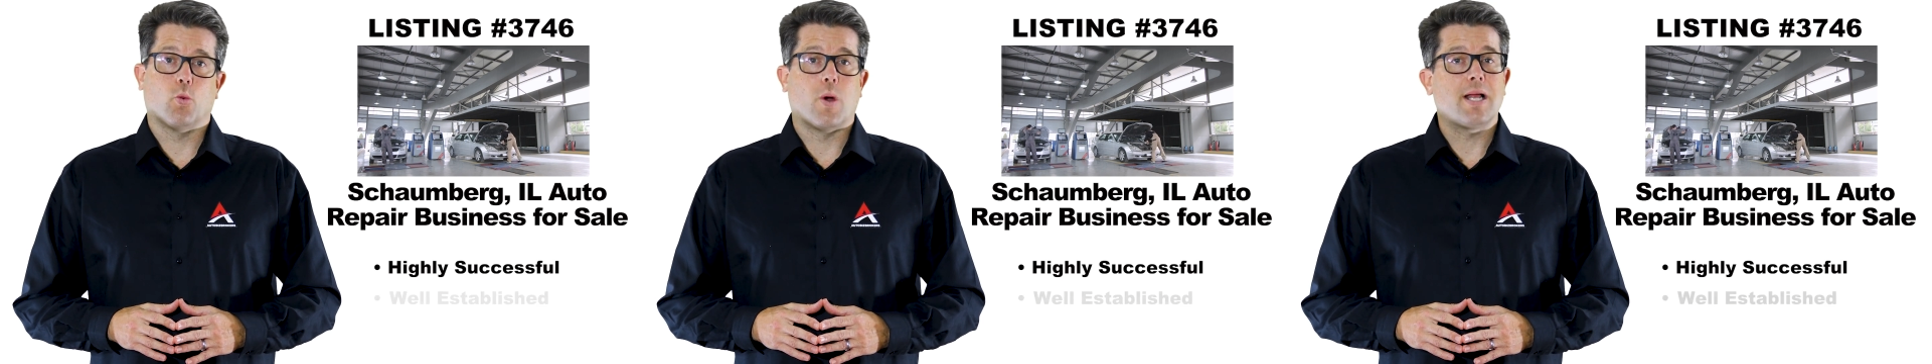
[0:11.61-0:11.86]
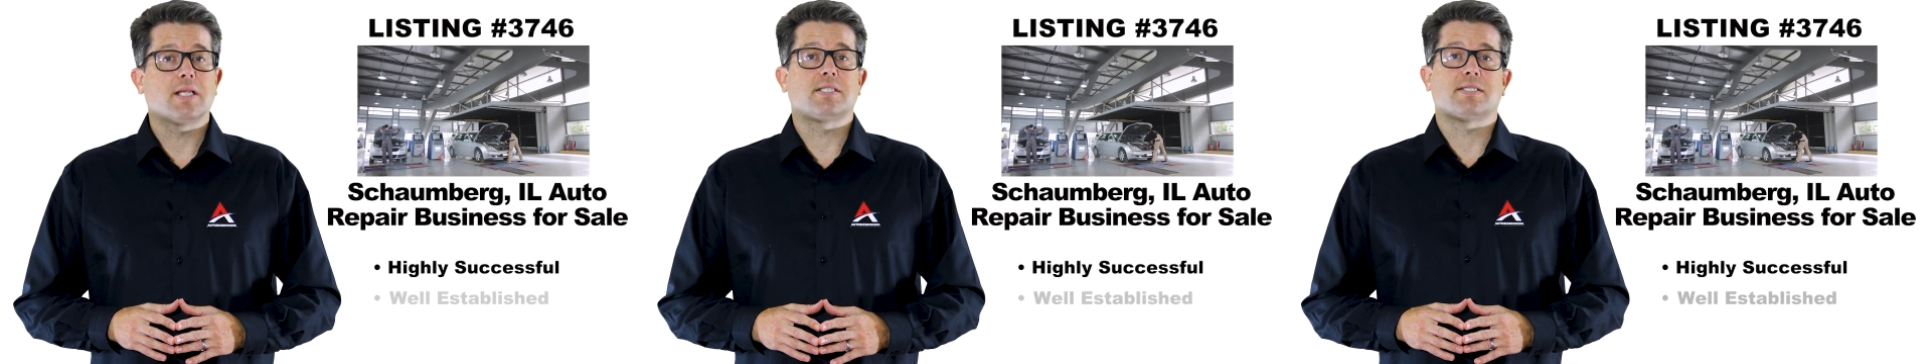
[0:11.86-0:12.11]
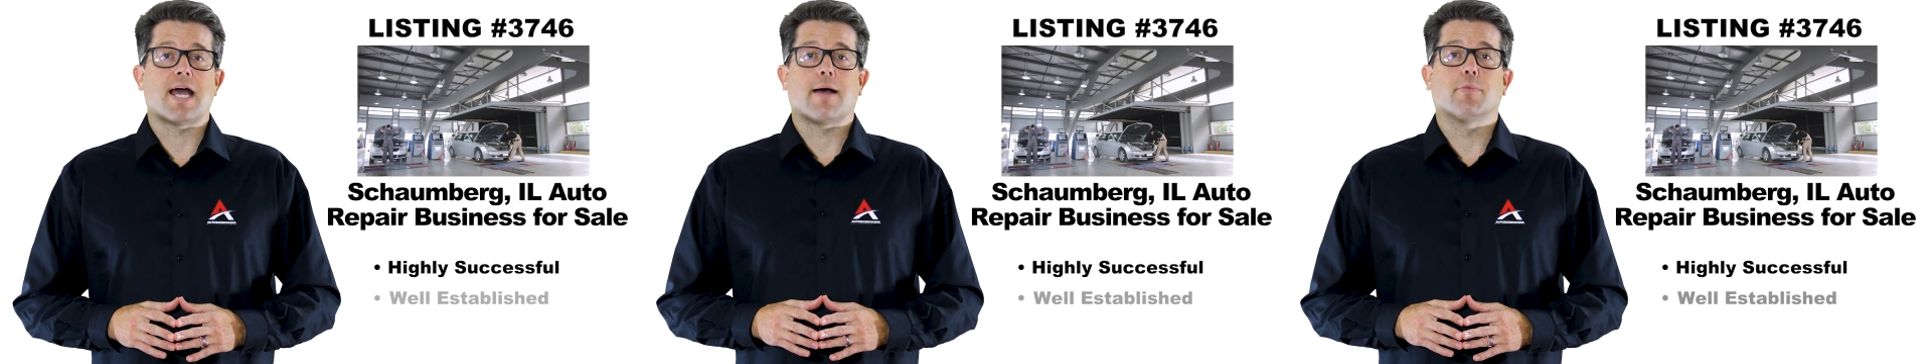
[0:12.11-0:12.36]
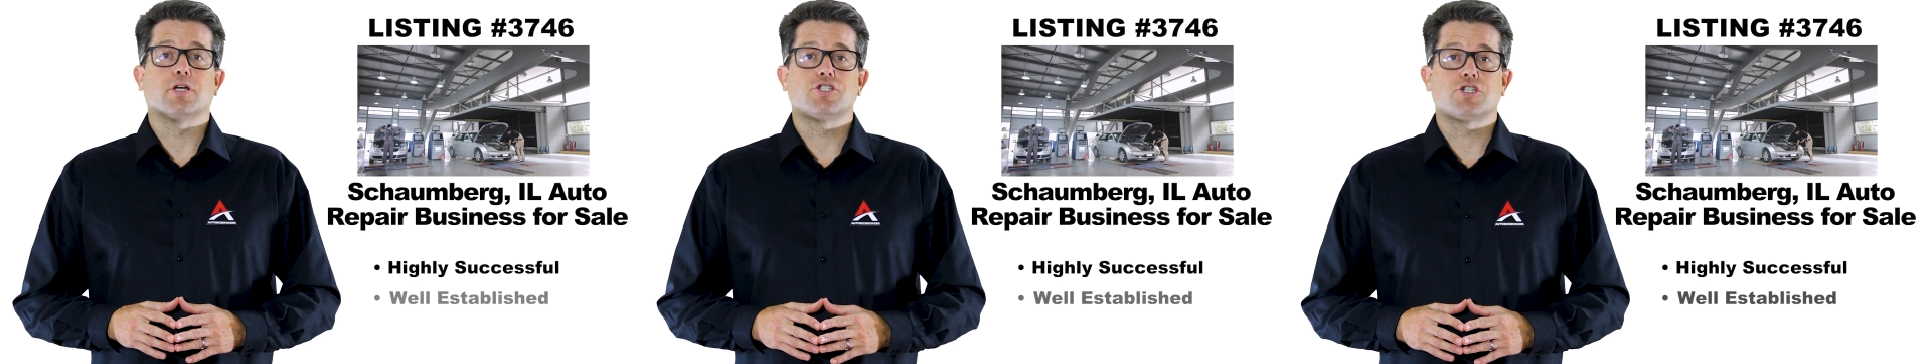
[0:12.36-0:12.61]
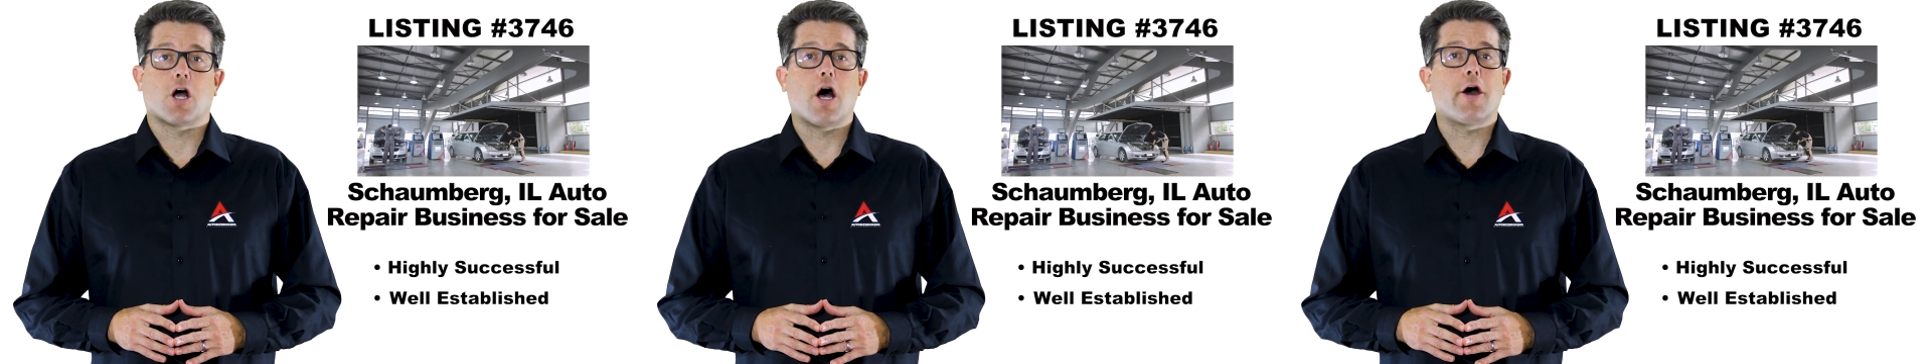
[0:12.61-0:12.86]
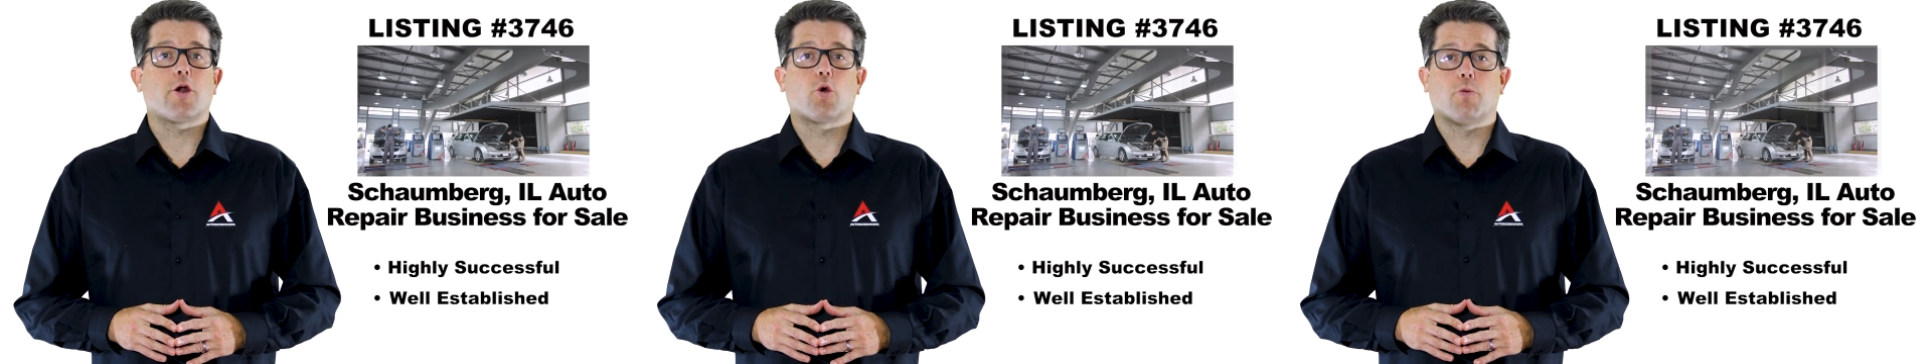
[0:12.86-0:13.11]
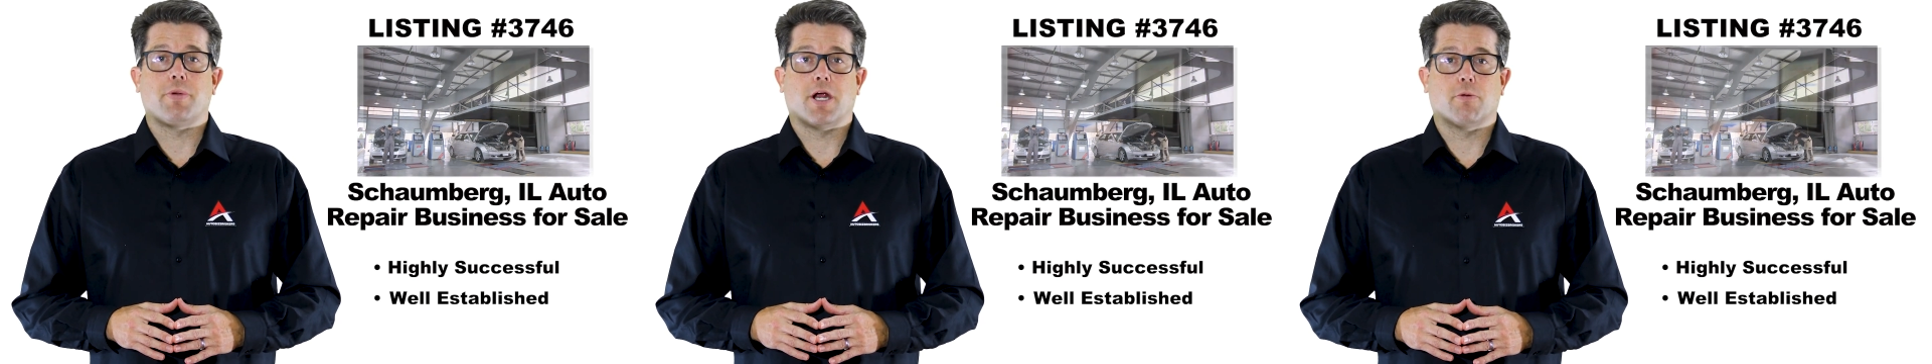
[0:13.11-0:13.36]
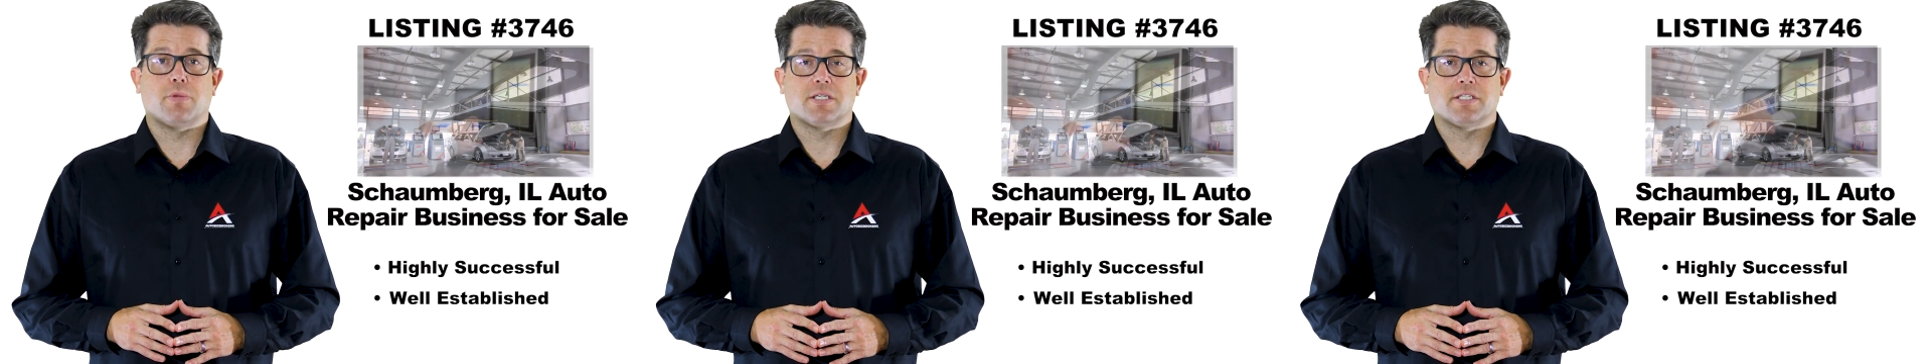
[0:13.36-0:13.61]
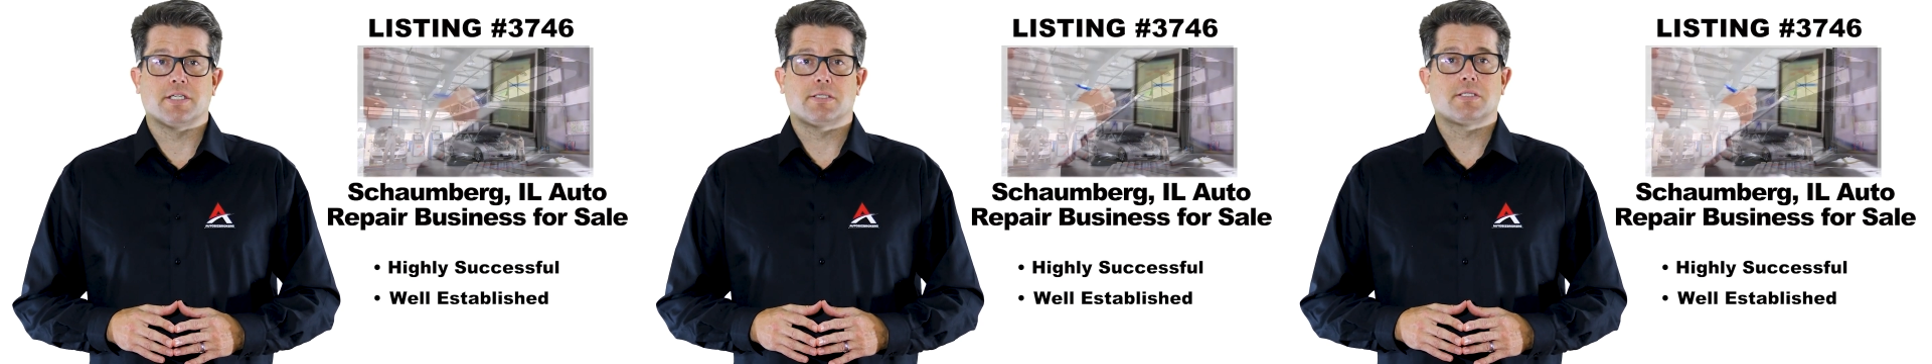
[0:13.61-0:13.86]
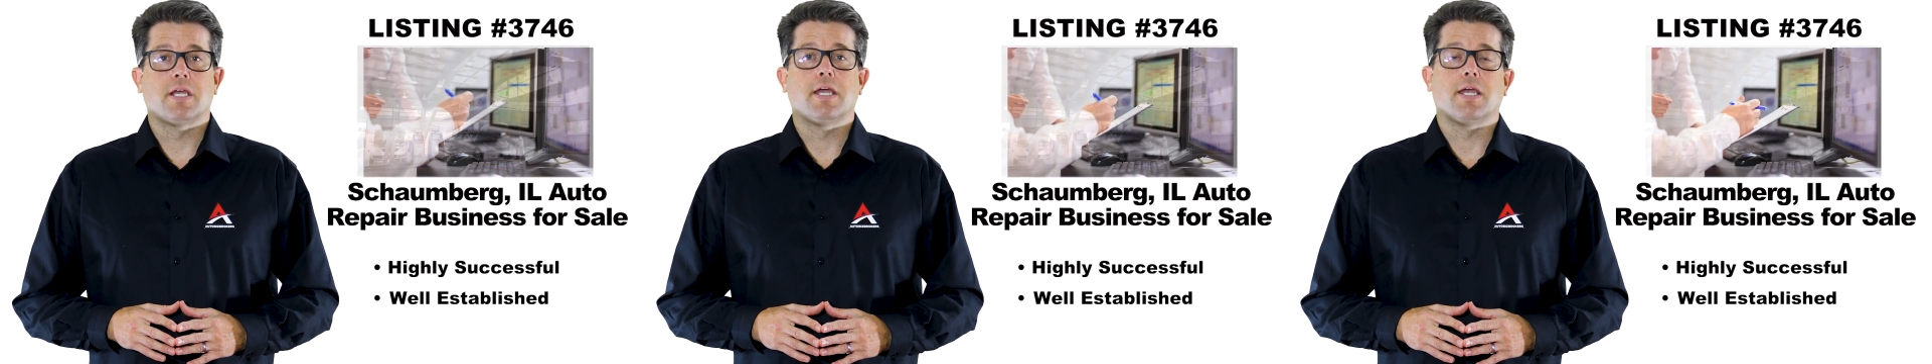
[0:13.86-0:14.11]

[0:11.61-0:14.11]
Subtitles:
well-established auto repair business